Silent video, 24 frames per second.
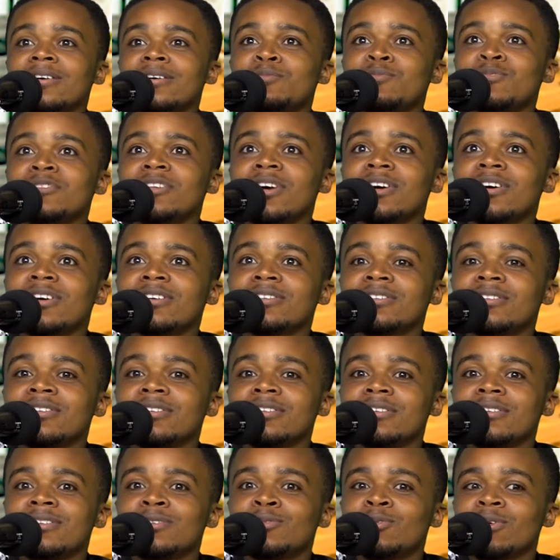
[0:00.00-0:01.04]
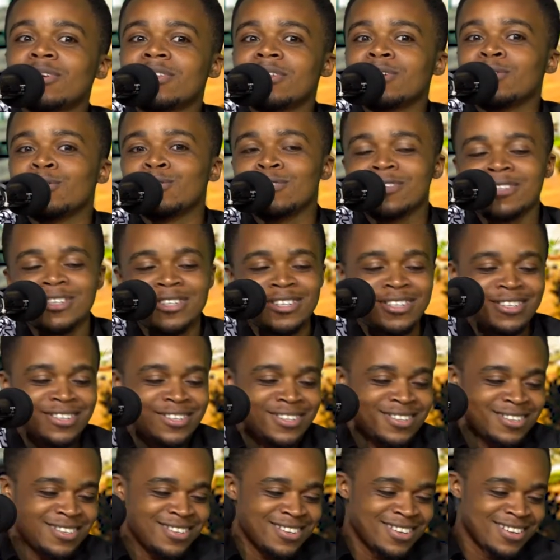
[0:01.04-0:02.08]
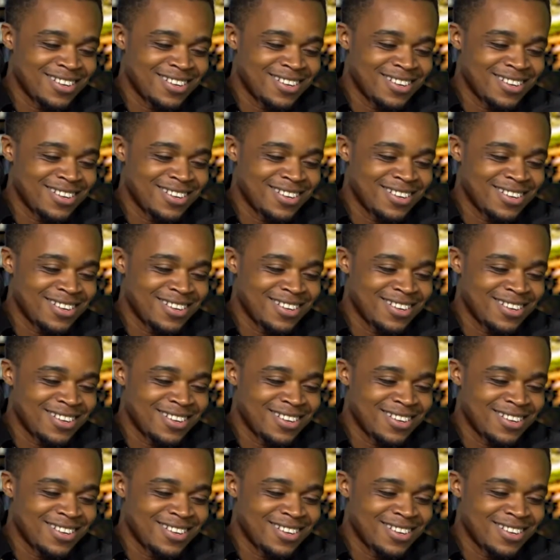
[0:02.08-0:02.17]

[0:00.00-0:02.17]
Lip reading: Munyakazi yitwa Deo irindi